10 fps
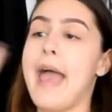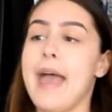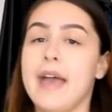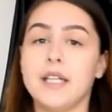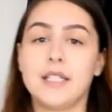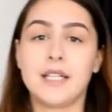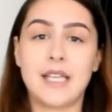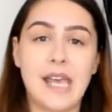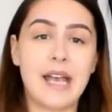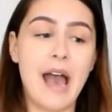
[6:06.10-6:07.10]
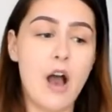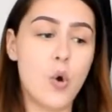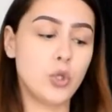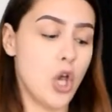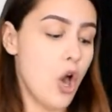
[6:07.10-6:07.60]
and take
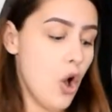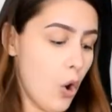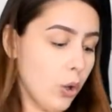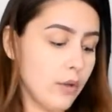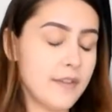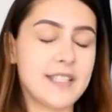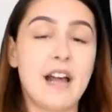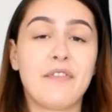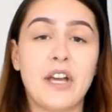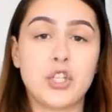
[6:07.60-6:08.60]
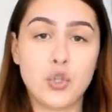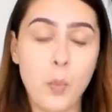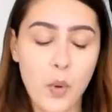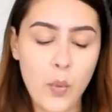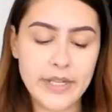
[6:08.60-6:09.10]
out all of the stuff that are
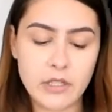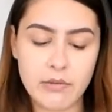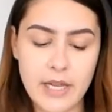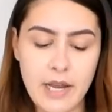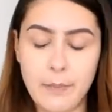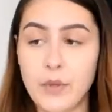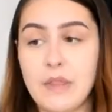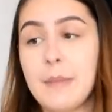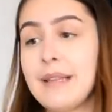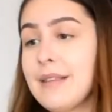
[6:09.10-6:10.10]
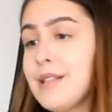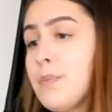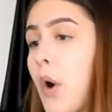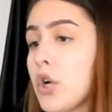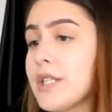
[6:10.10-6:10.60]
super wintry and put them in these
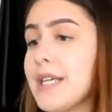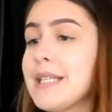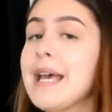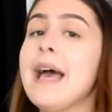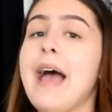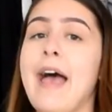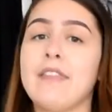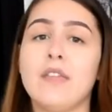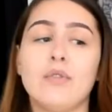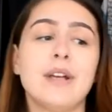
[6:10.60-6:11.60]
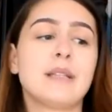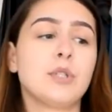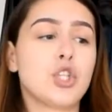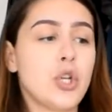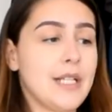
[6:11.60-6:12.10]
boxes, and then the rest I'm
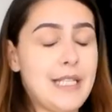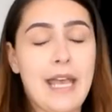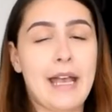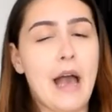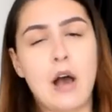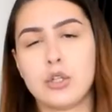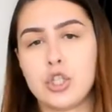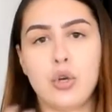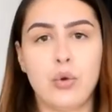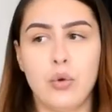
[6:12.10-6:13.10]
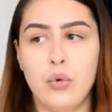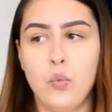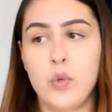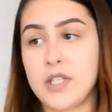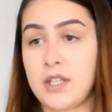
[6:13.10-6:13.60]
just gonna take out, so
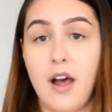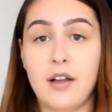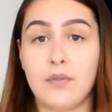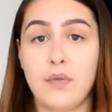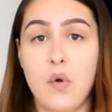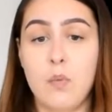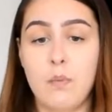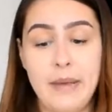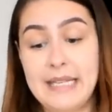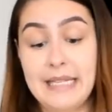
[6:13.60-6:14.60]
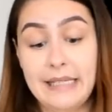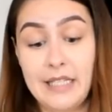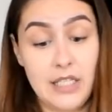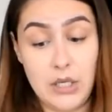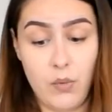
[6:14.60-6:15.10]
we start from basically
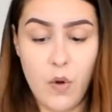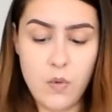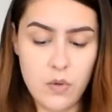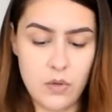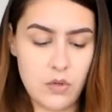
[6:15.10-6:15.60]
zero.